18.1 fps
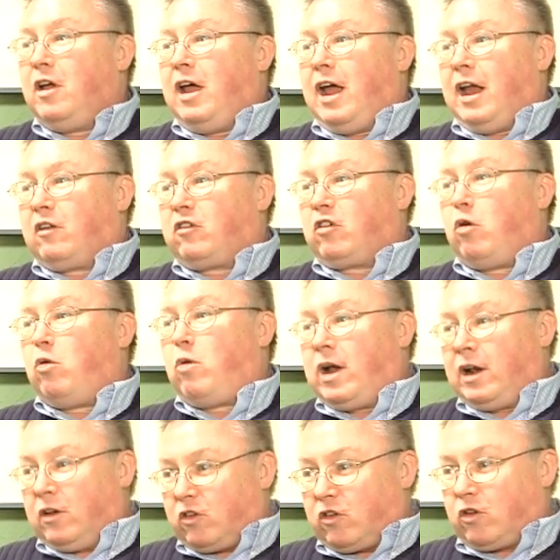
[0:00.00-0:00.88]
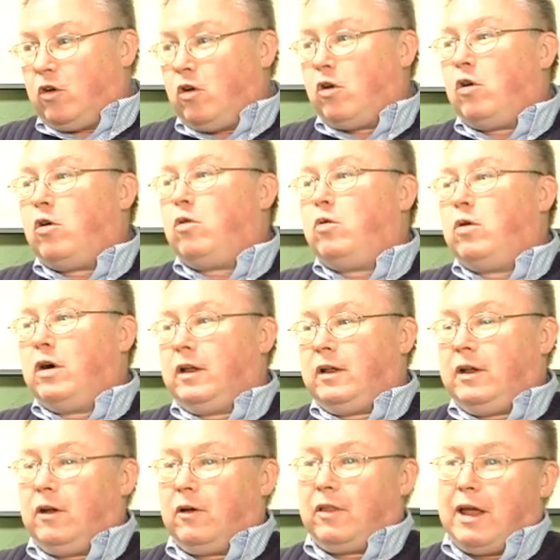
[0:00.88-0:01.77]
And so one school
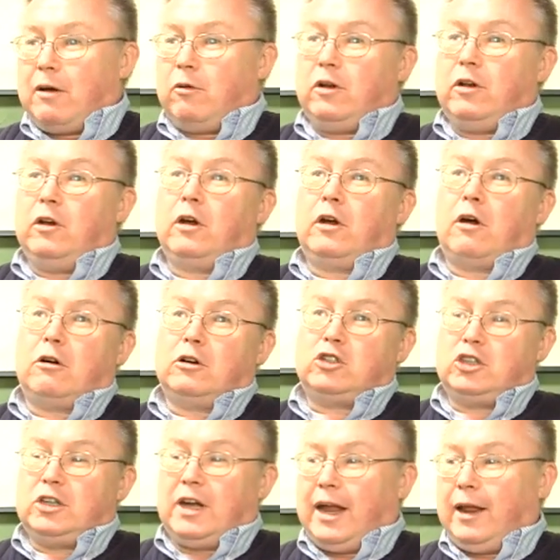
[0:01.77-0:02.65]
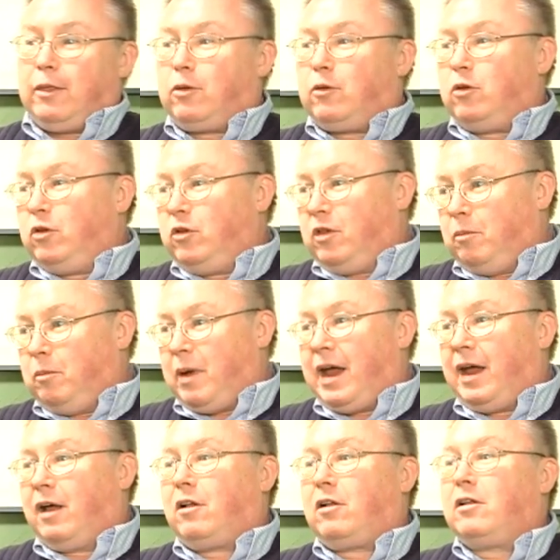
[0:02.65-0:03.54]
they would negotiate through the
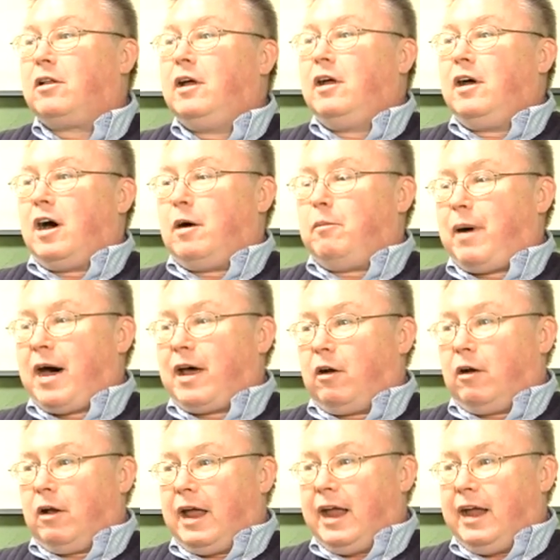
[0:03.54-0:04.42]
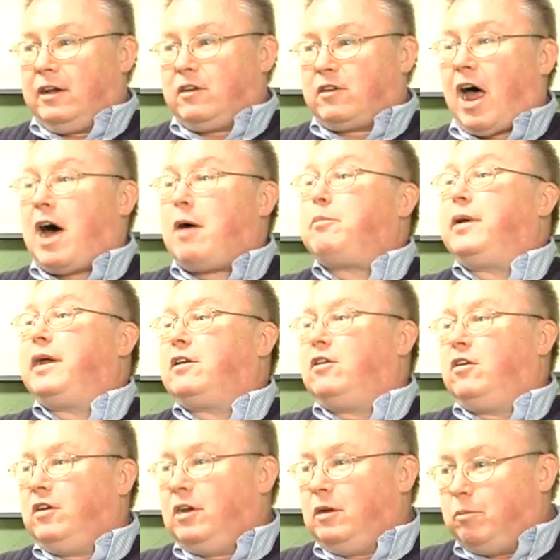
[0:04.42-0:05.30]
mail about a topic
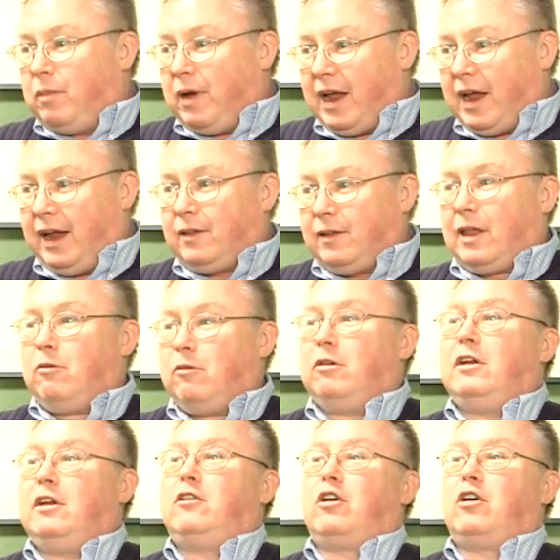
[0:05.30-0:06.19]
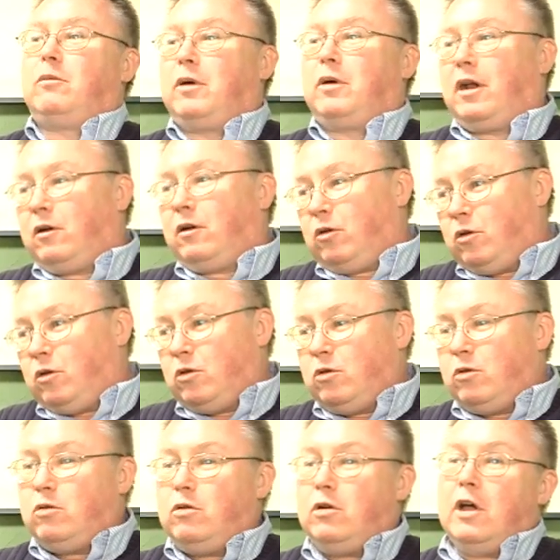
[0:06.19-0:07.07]
to debate. They would determine on
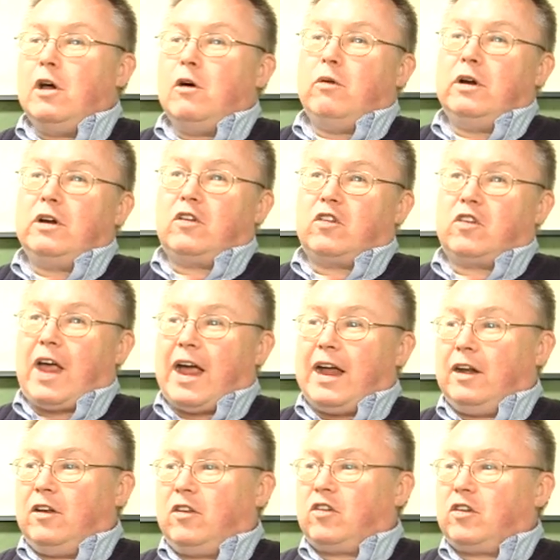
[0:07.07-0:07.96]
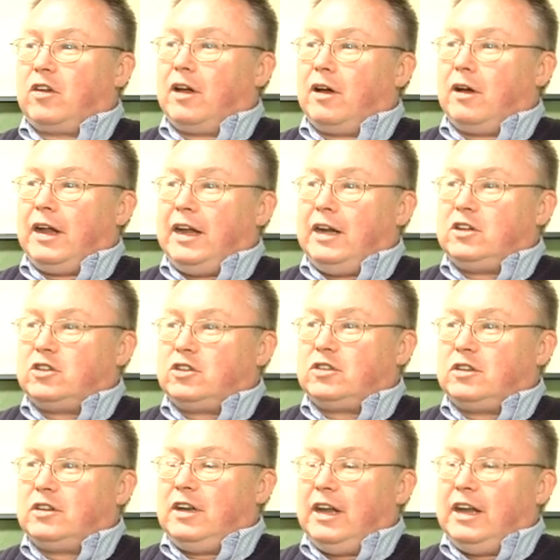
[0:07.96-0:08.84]
which sides
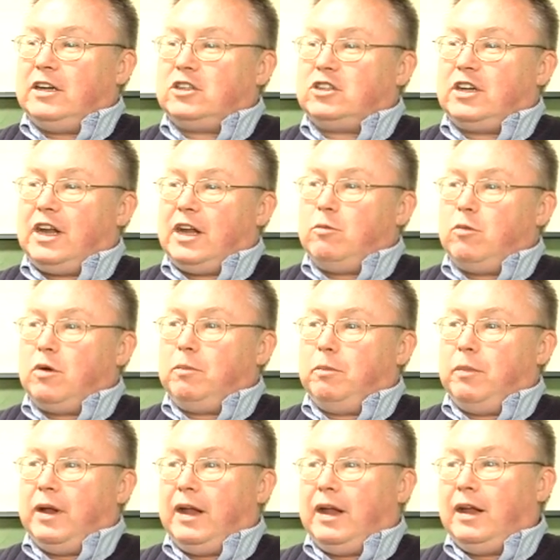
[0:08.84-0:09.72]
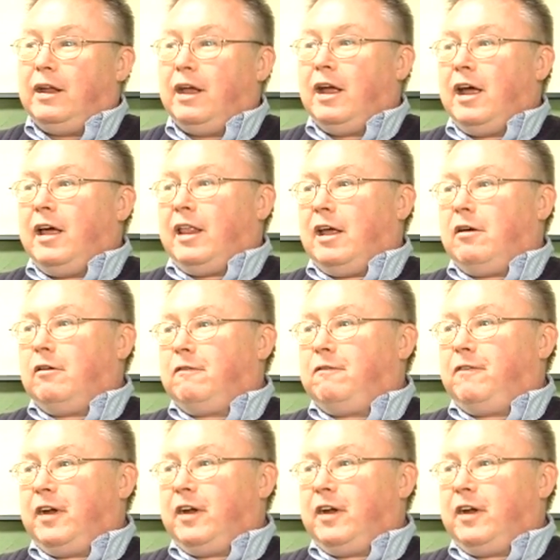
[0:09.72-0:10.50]
each team would be. They would